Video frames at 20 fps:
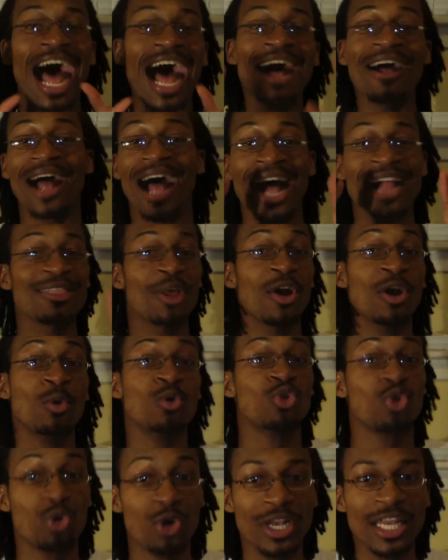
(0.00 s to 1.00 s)
I thought it
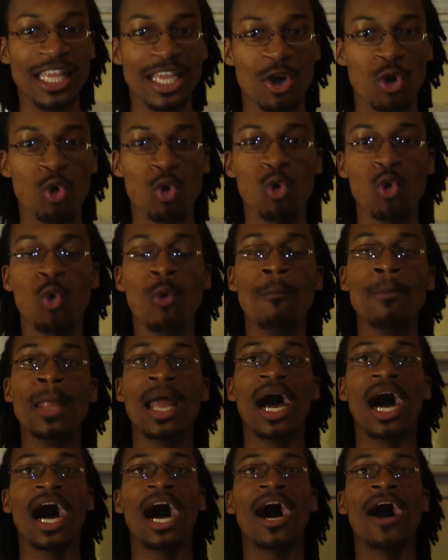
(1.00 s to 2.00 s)
was really cool.
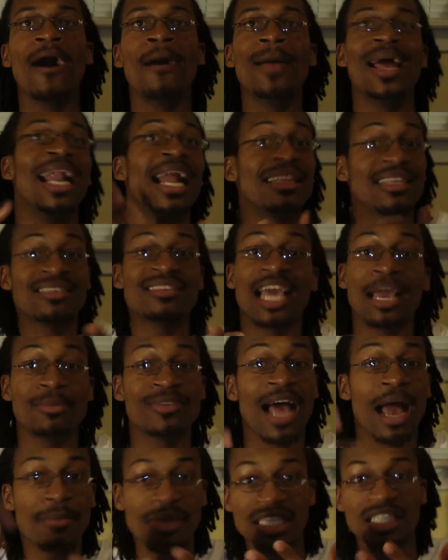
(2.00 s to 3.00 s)
And at the same
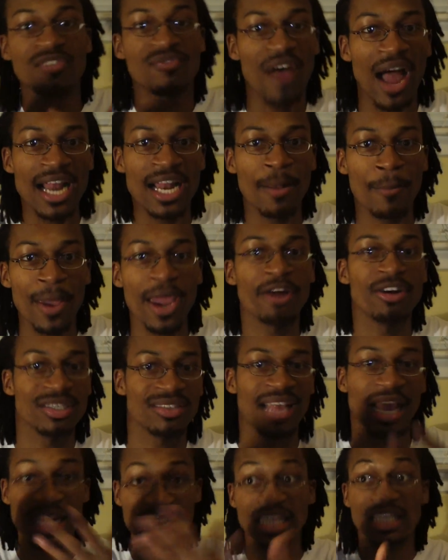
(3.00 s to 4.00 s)
time, he's fighting
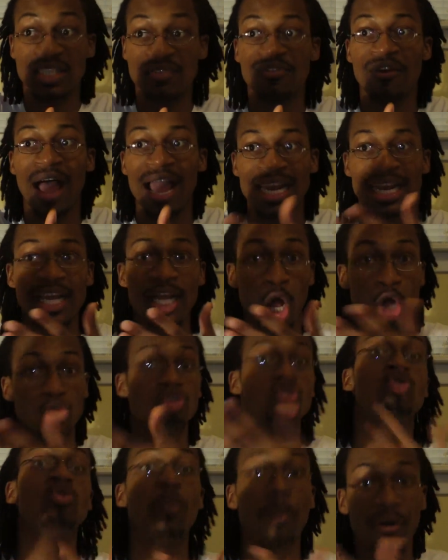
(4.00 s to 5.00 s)
Parasite. He's fighting a
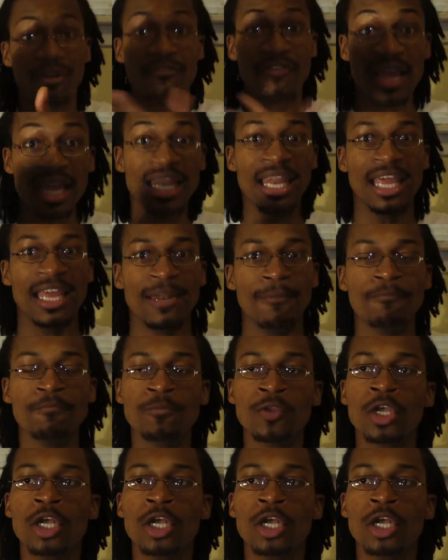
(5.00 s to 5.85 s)
supervillain.